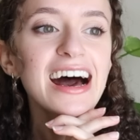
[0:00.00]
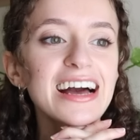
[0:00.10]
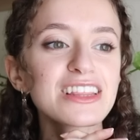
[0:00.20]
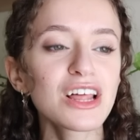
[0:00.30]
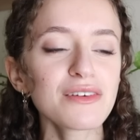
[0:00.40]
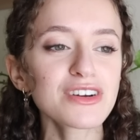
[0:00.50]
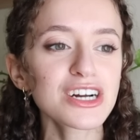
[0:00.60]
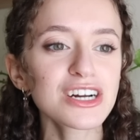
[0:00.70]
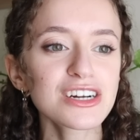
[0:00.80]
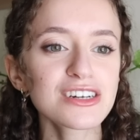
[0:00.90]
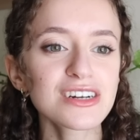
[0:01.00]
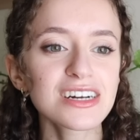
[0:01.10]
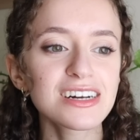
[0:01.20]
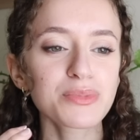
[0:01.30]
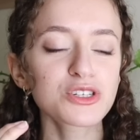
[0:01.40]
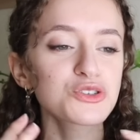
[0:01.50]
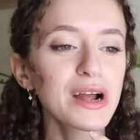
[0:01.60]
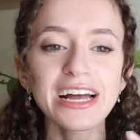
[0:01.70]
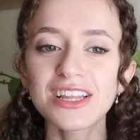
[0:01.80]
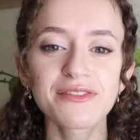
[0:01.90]
I love her
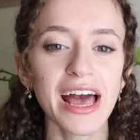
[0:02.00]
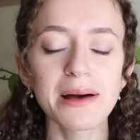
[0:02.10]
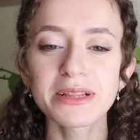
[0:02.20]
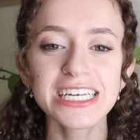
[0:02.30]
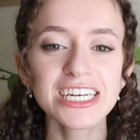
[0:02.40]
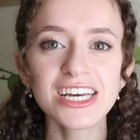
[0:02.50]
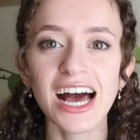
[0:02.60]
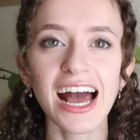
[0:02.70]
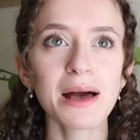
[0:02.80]
portrayal of Emily.